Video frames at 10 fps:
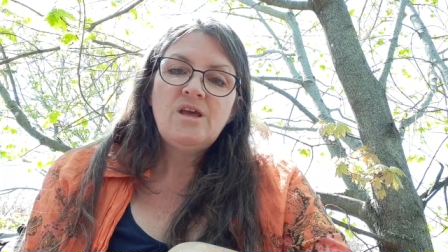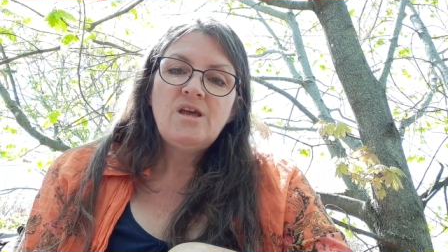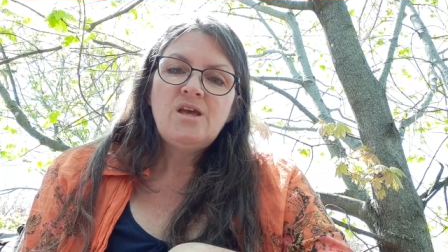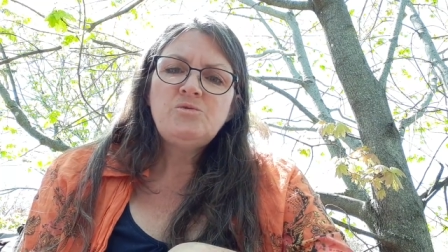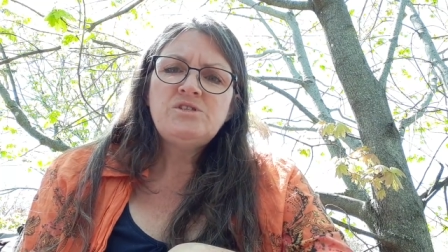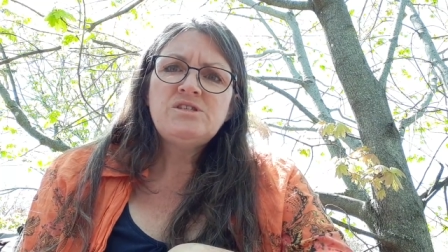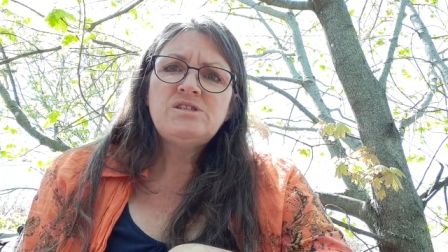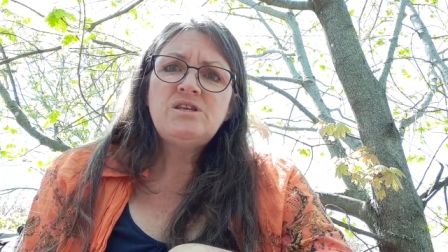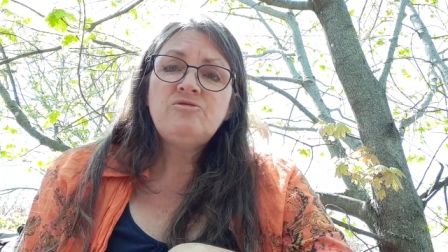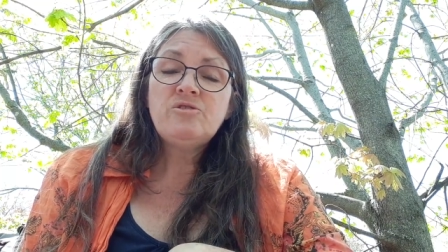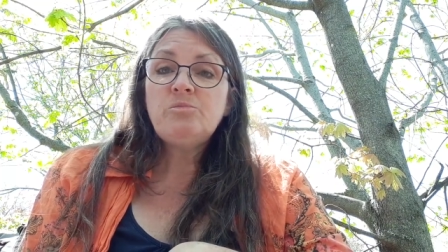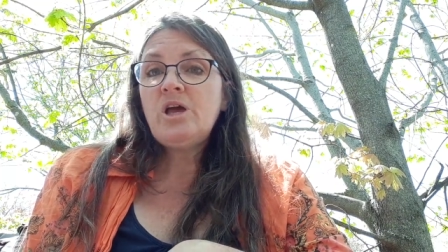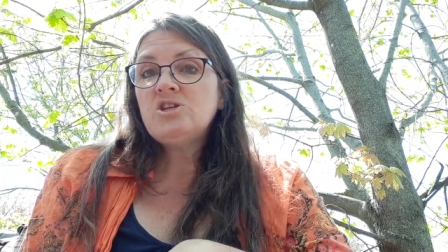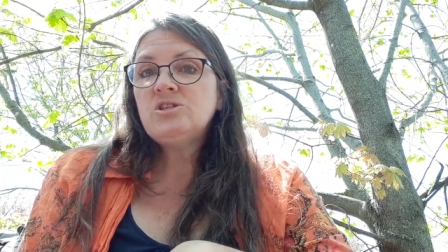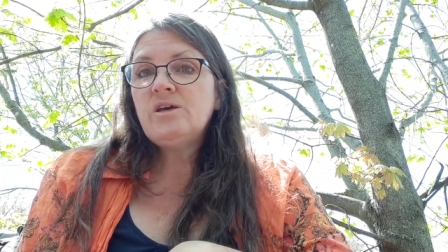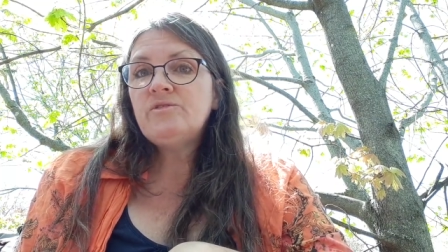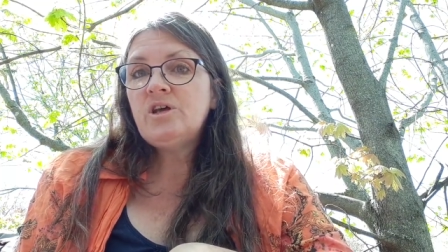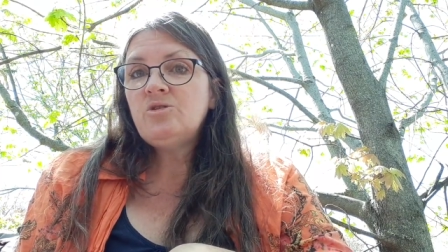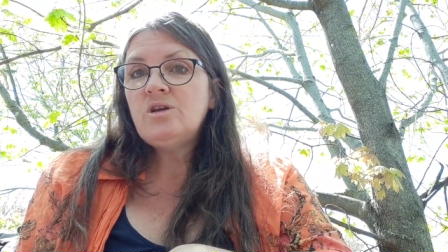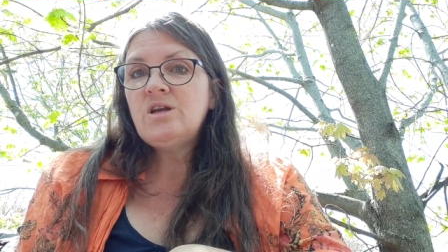It was the scene from page
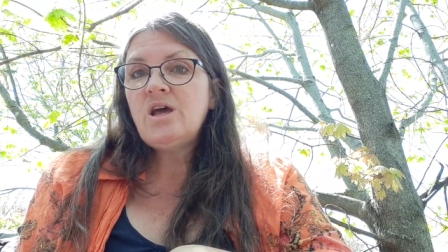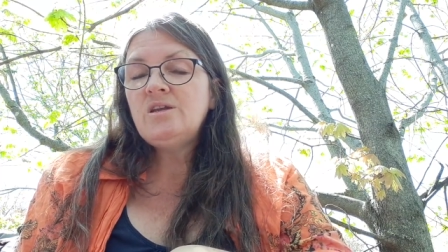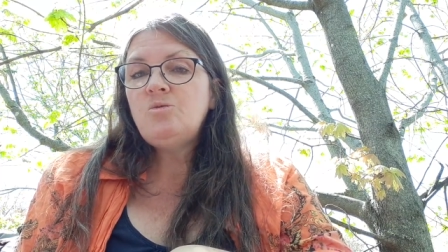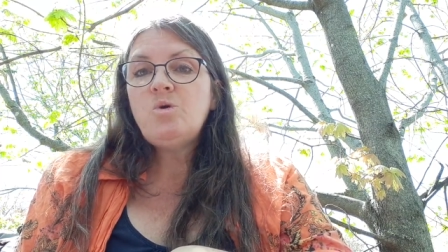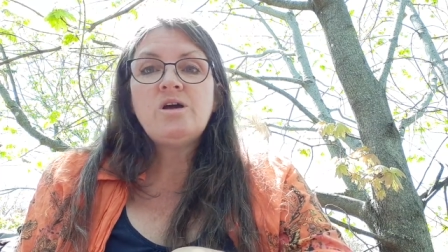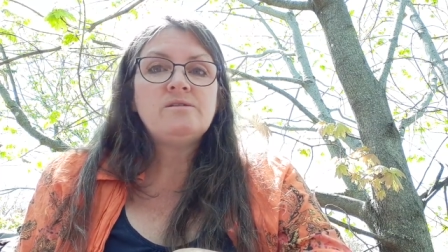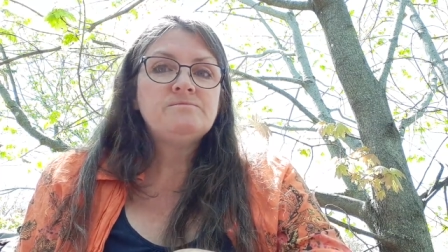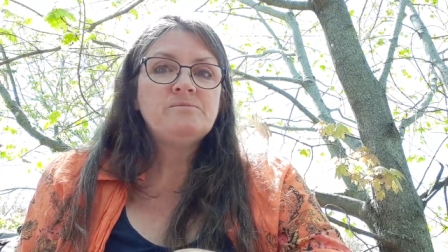1191.